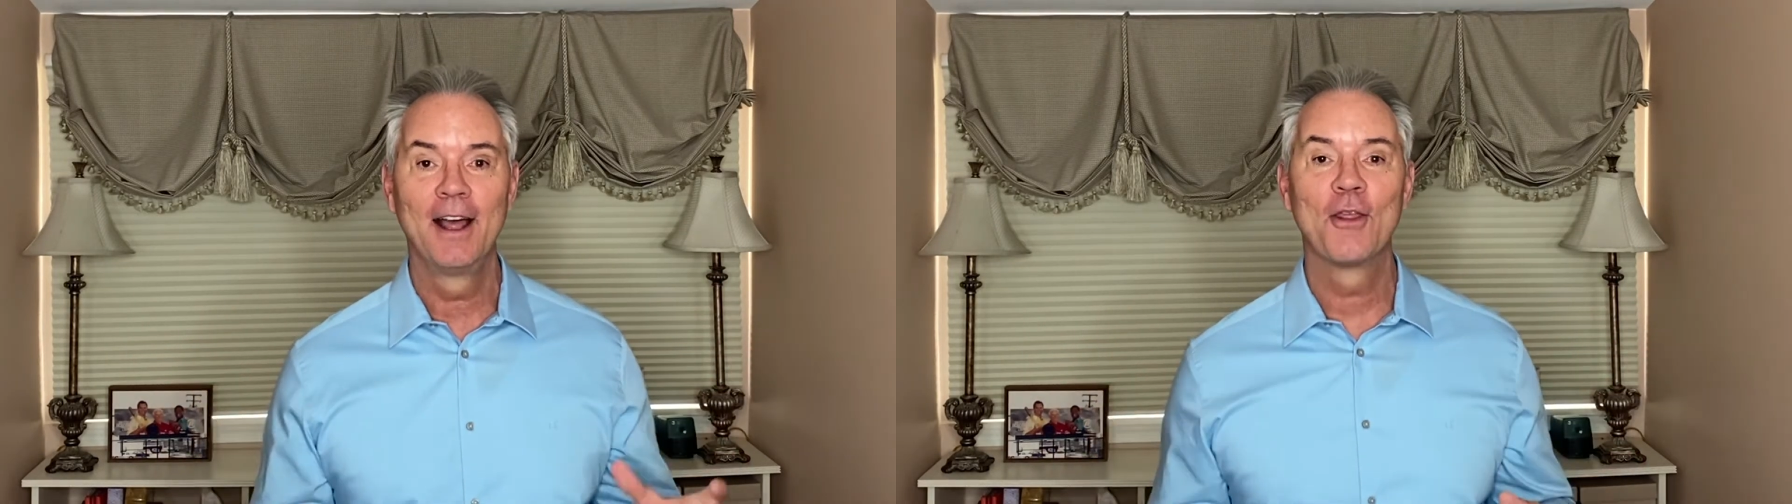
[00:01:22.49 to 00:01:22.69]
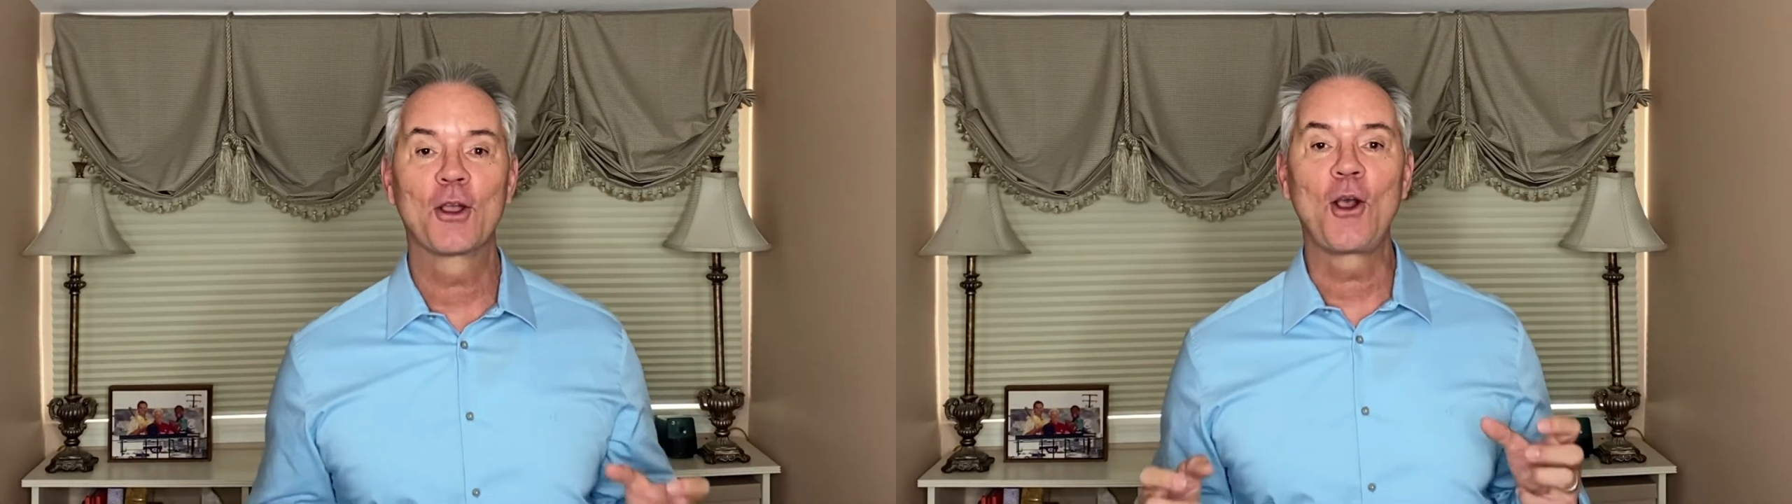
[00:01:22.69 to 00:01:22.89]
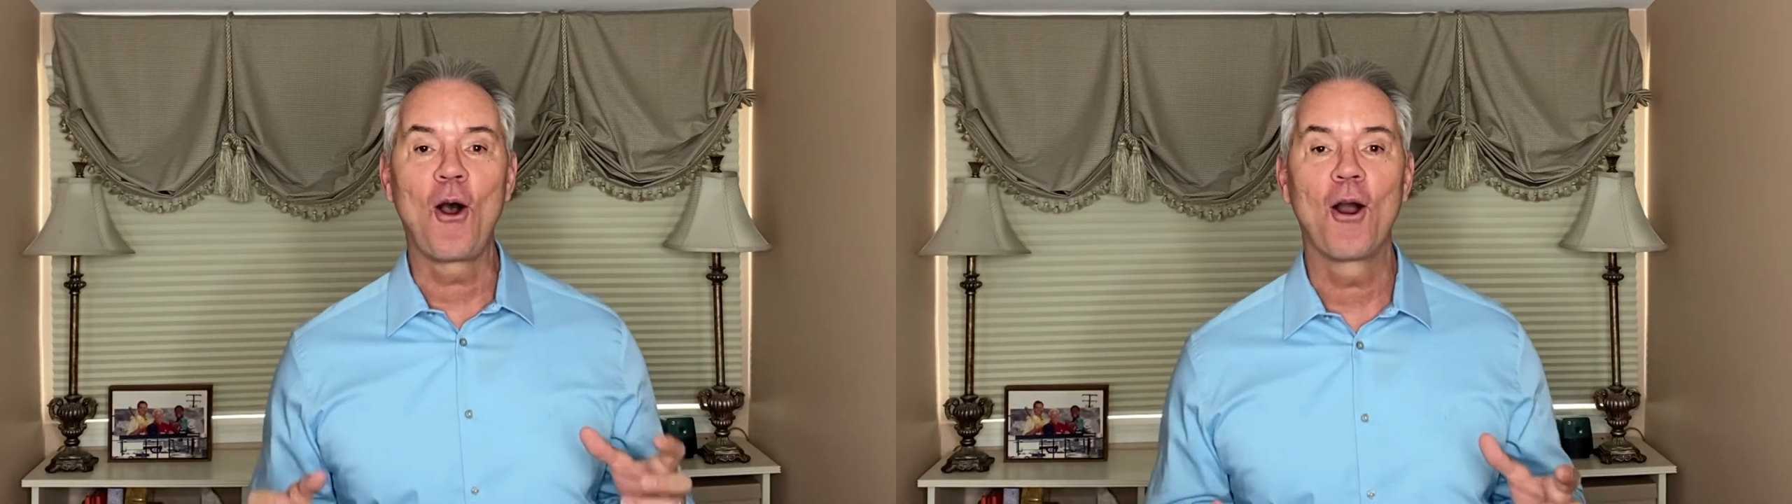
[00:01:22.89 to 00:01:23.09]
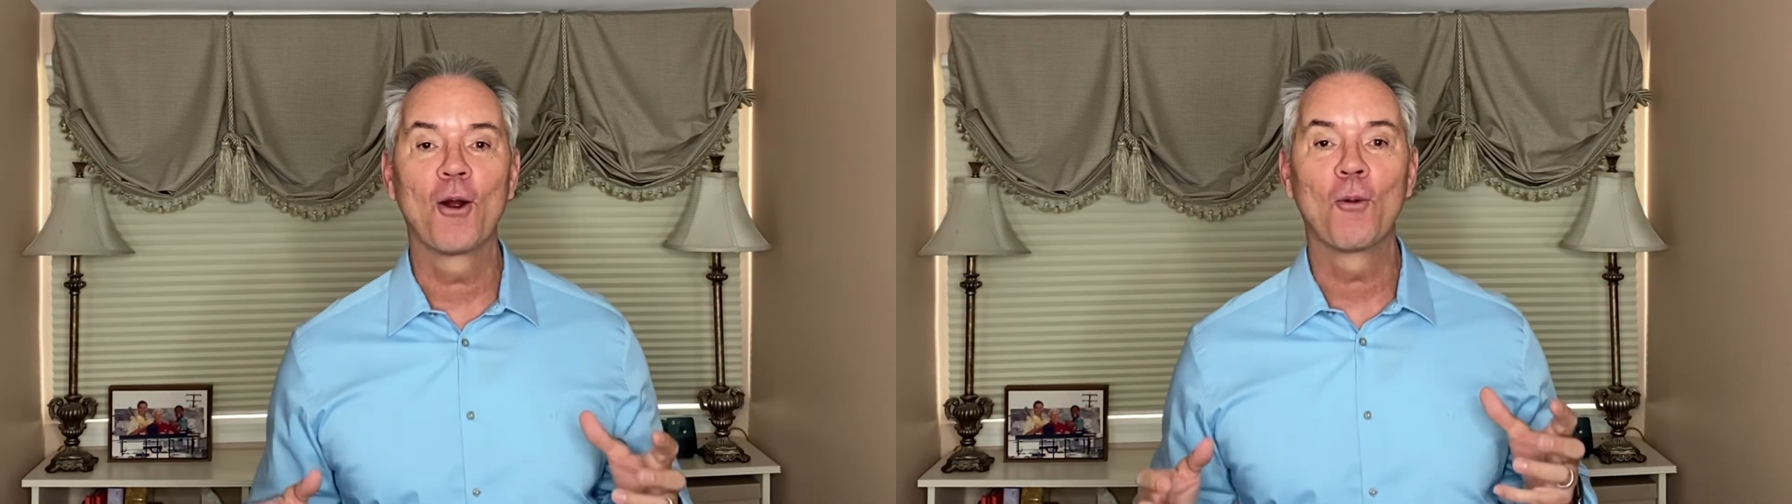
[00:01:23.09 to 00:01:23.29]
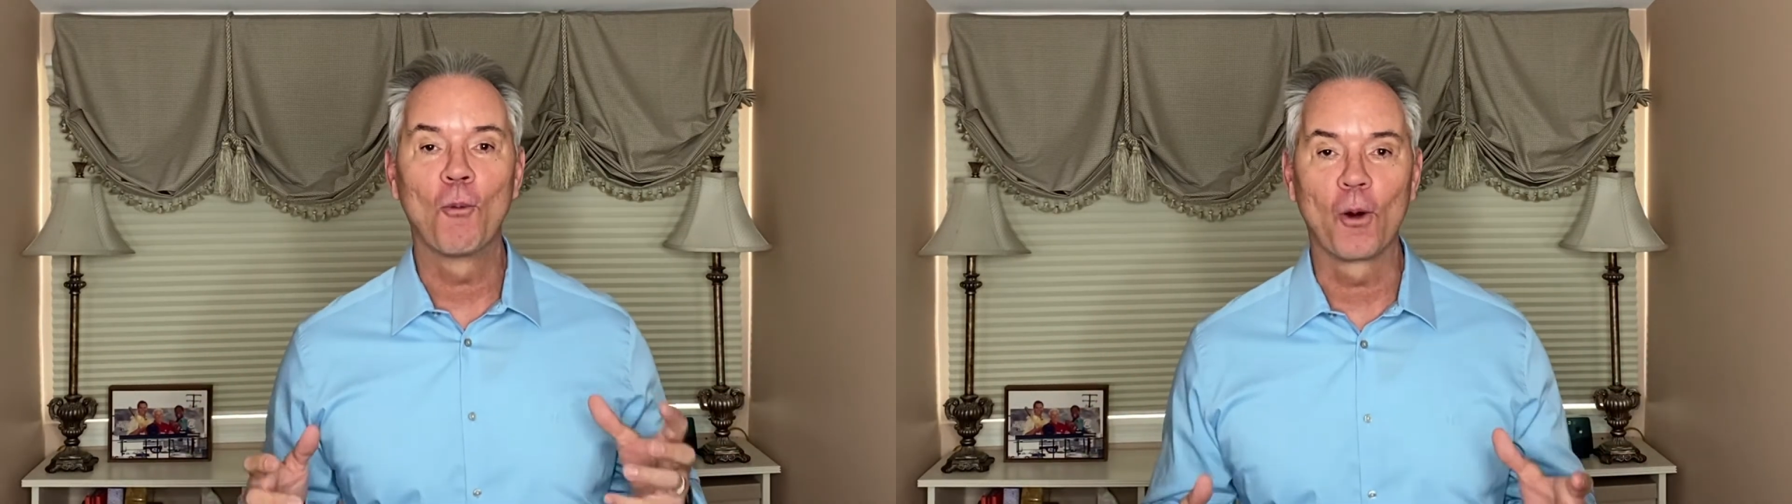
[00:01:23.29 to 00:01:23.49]
The
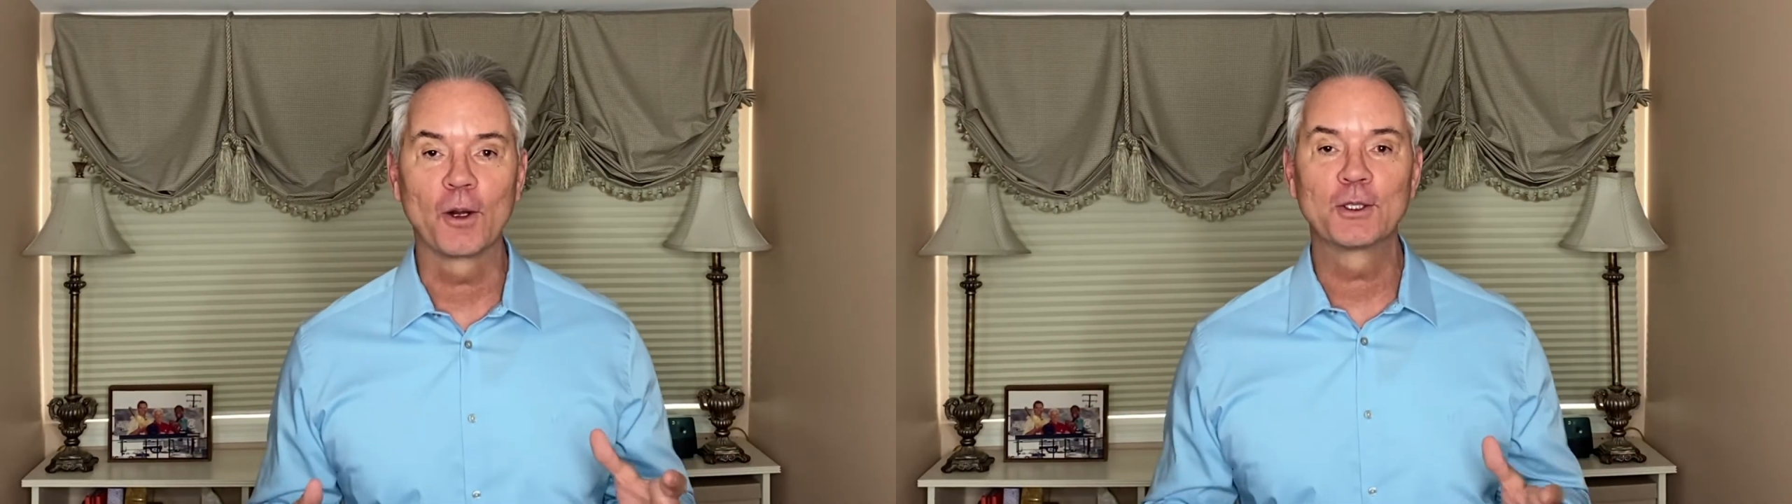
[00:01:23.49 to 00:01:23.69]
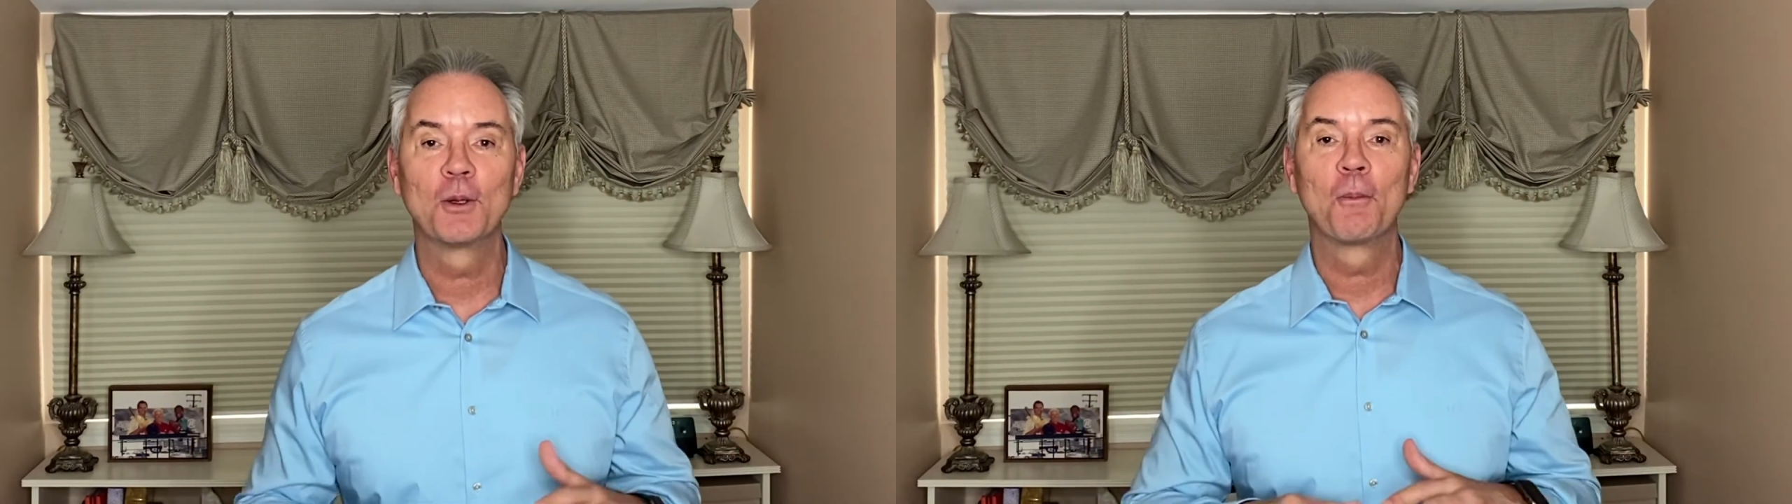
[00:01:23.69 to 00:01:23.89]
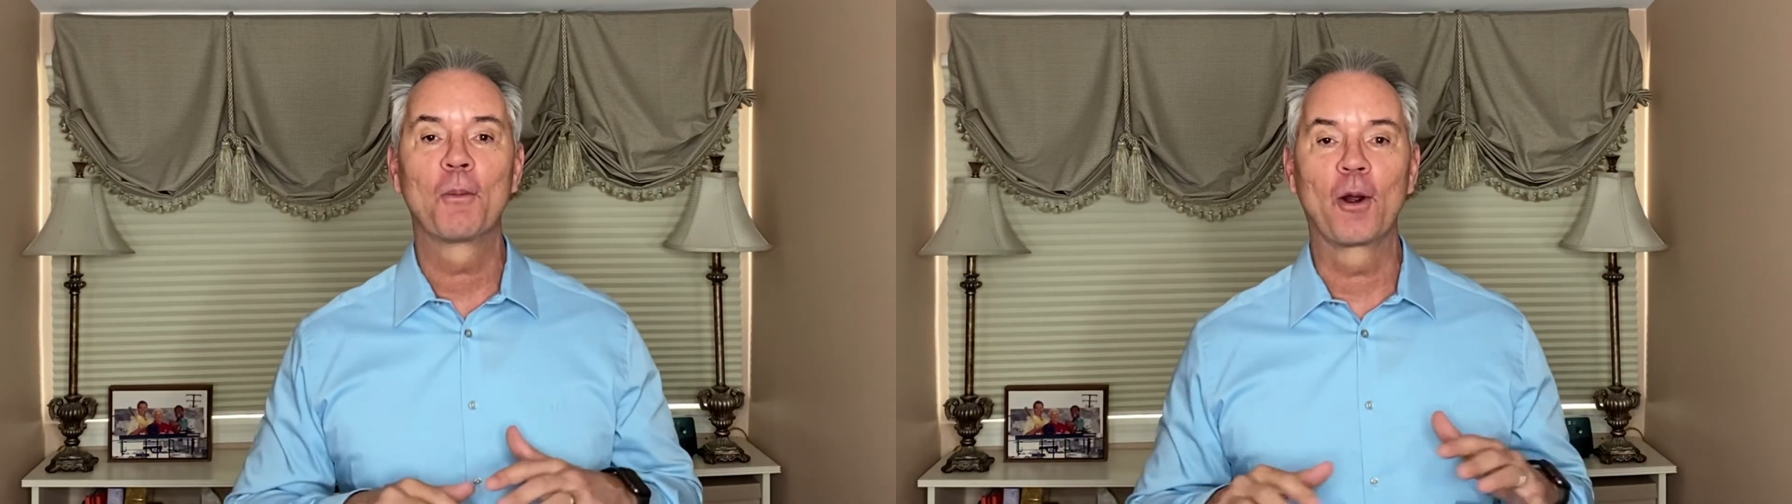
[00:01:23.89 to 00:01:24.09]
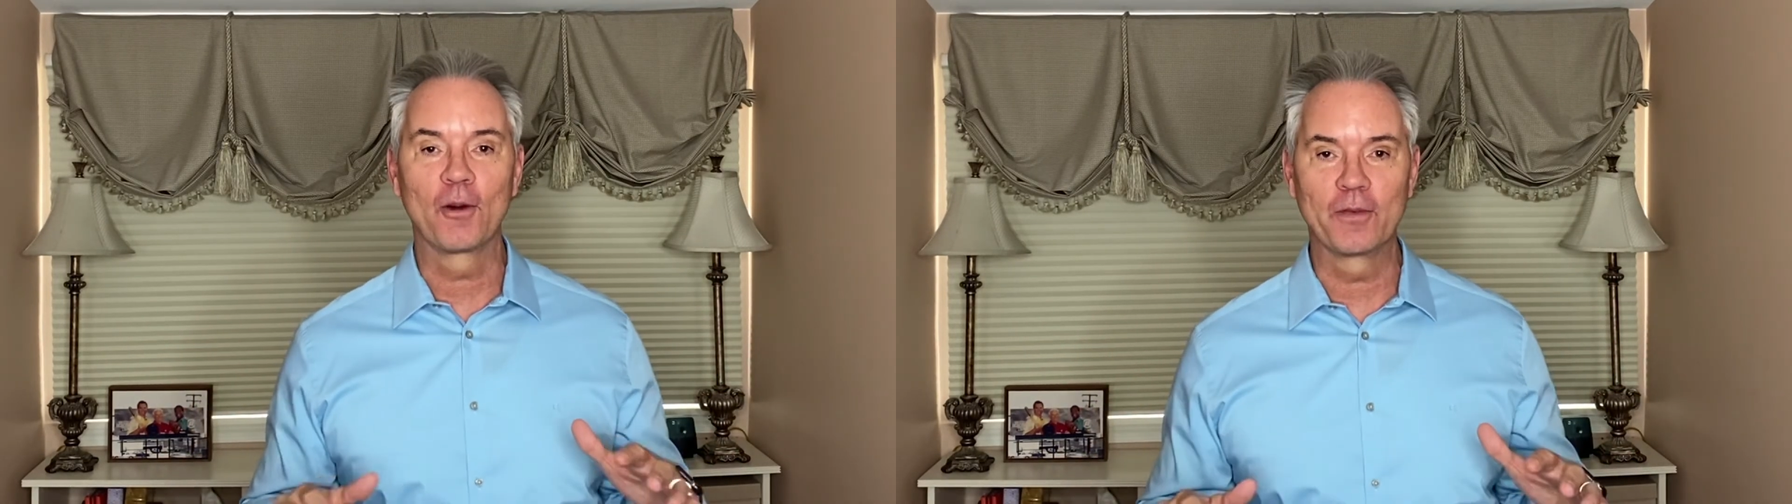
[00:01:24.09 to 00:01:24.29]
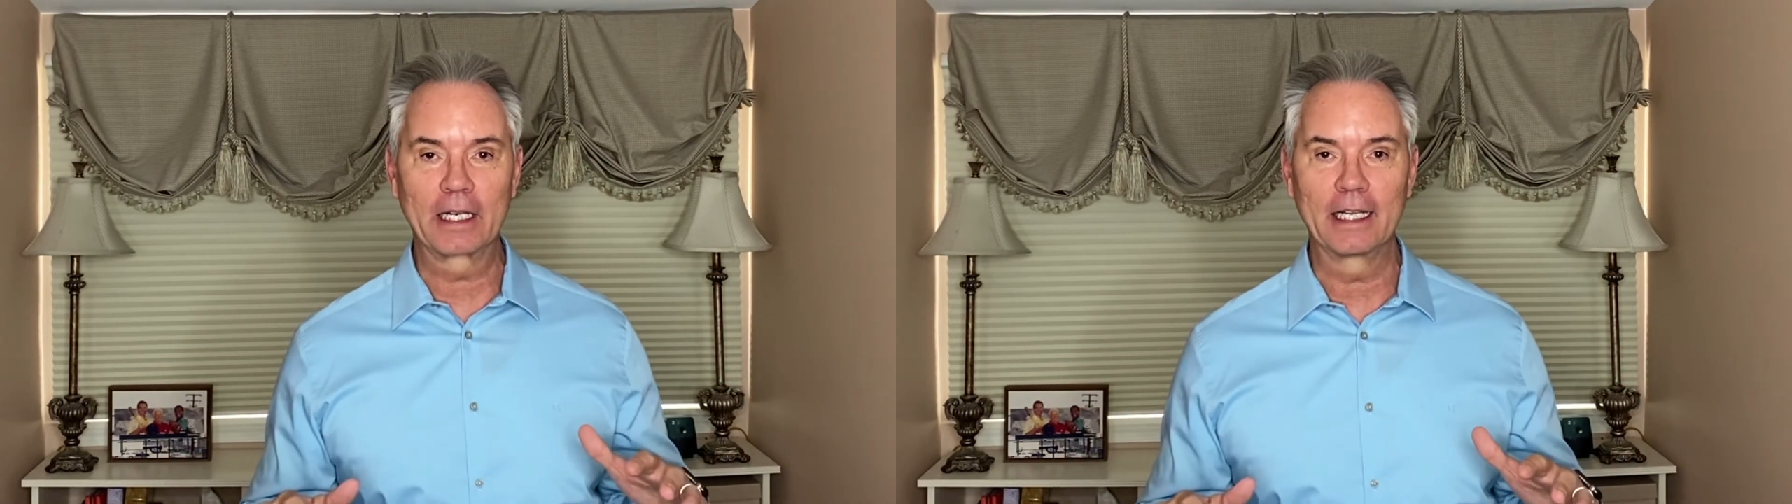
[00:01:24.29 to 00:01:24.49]
car works
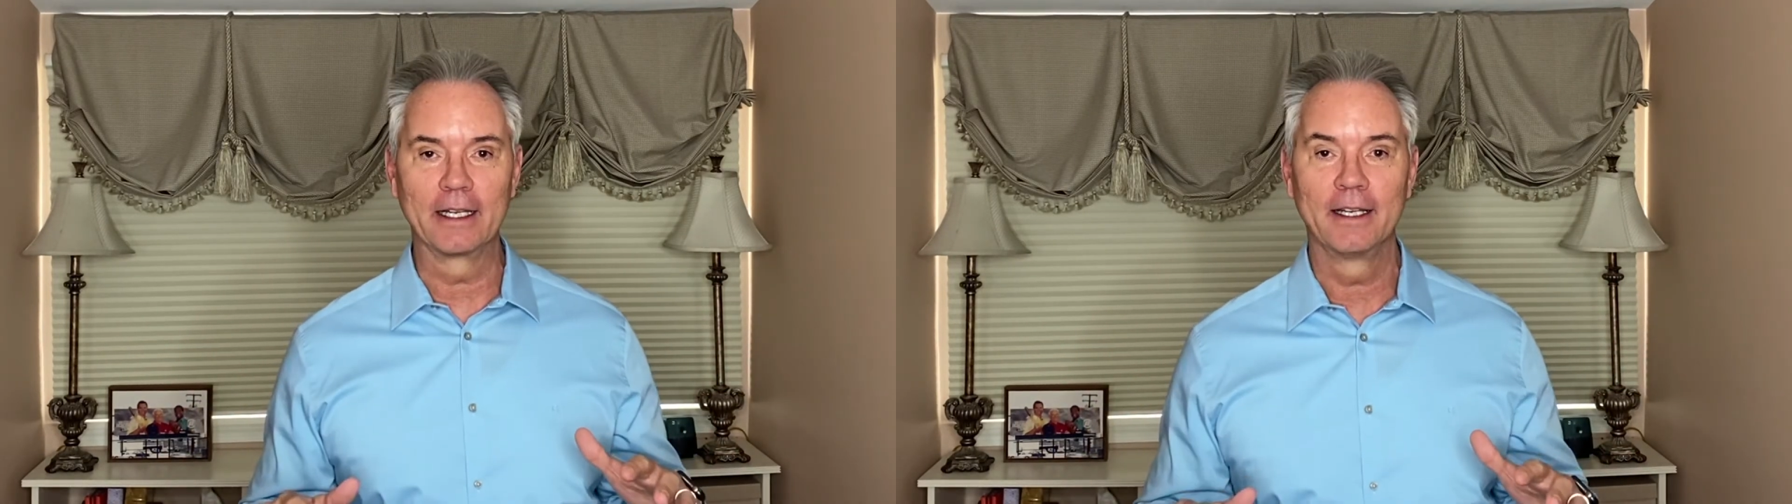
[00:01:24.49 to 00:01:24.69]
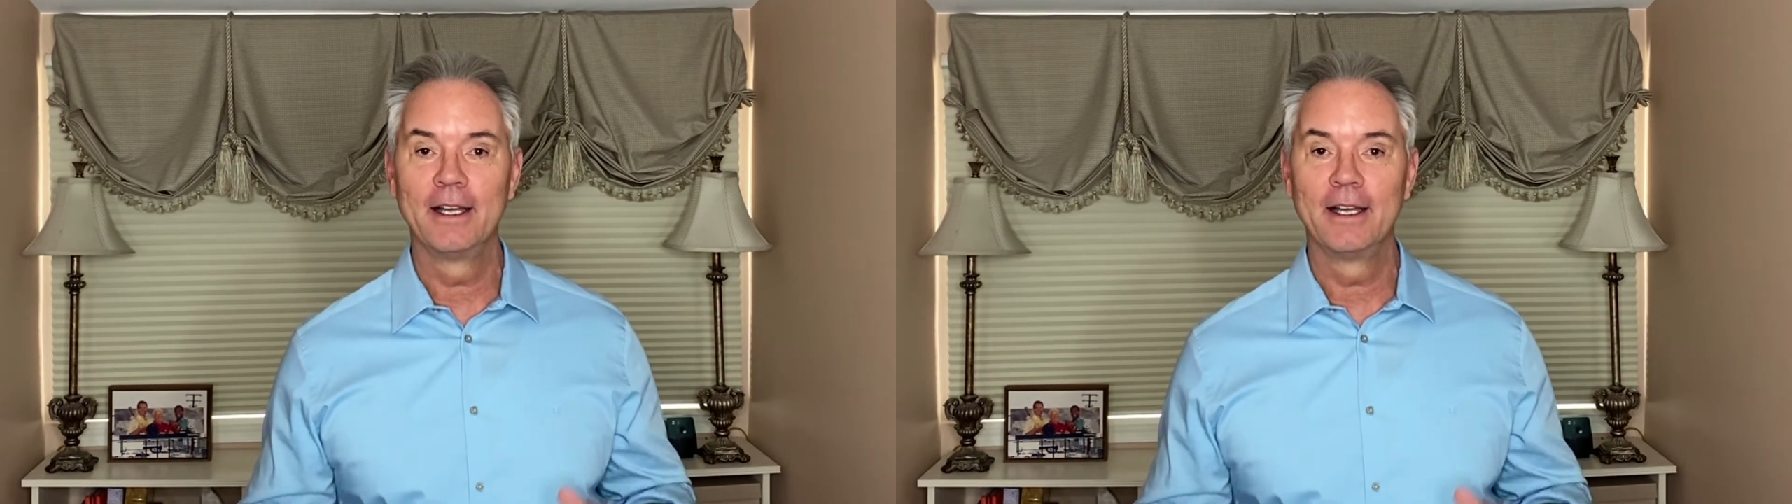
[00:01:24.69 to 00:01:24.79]
perfectly.